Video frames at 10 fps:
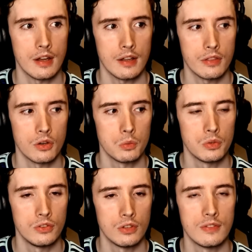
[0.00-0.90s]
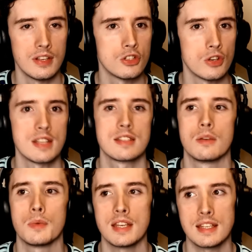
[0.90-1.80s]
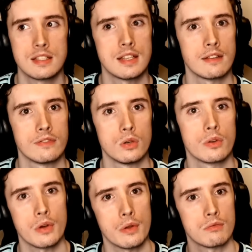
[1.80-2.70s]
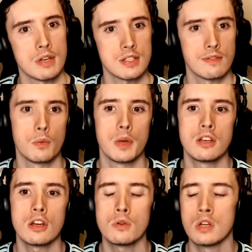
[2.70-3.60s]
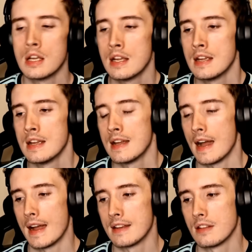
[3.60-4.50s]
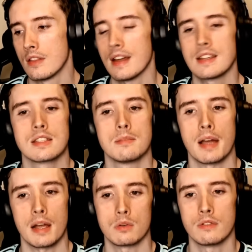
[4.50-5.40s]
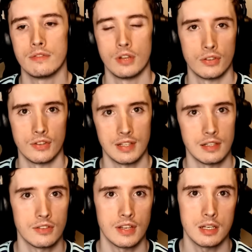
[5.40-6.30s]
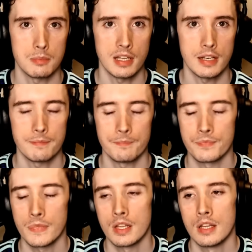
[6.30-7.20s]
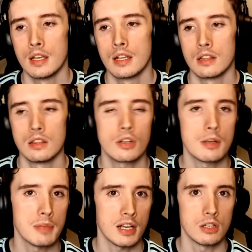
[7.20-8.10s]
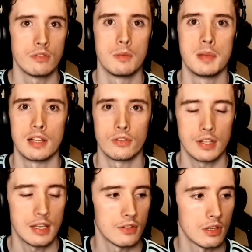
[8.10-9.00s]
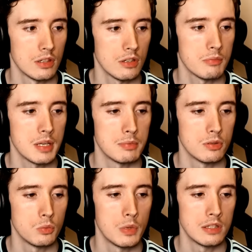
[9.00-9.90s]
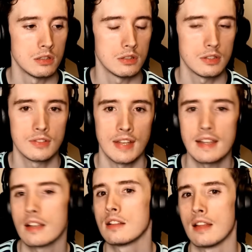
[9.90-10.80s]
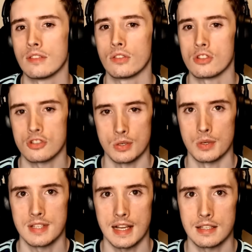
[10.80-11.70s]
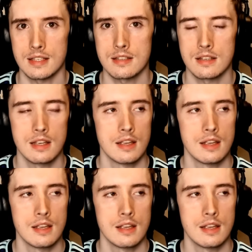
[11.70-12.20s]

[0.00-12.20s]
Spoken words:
that I thought was of interest that we need to take forward throughout the rest of the window, and that is the power of versatility in a player. Looking back over the BLC years, a lot of people will take a glance at Stuart Dallas